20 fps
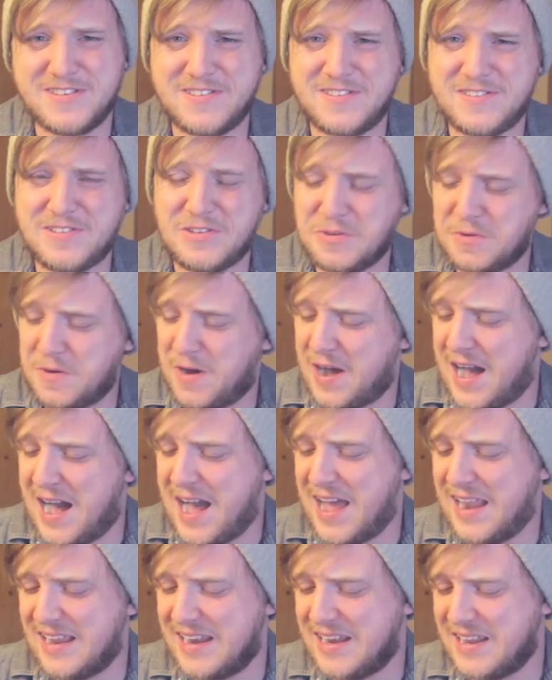just too
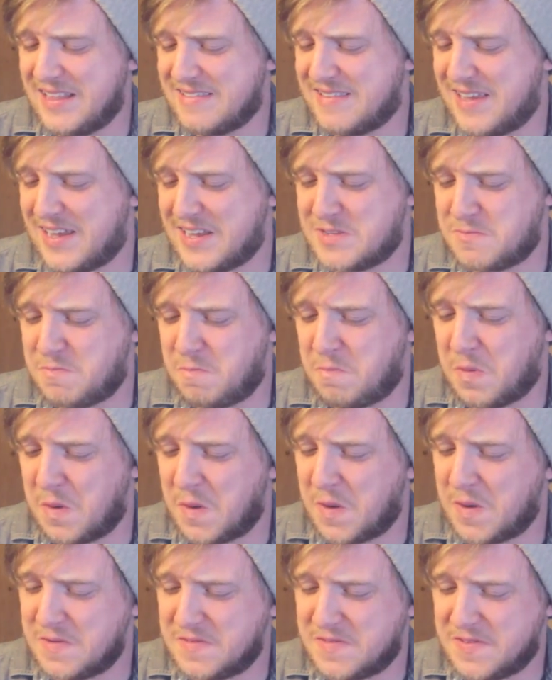hot and it tastes
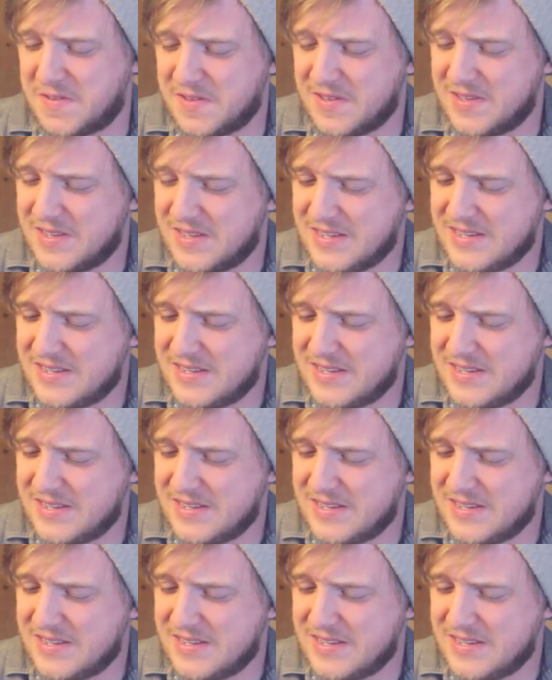burnt.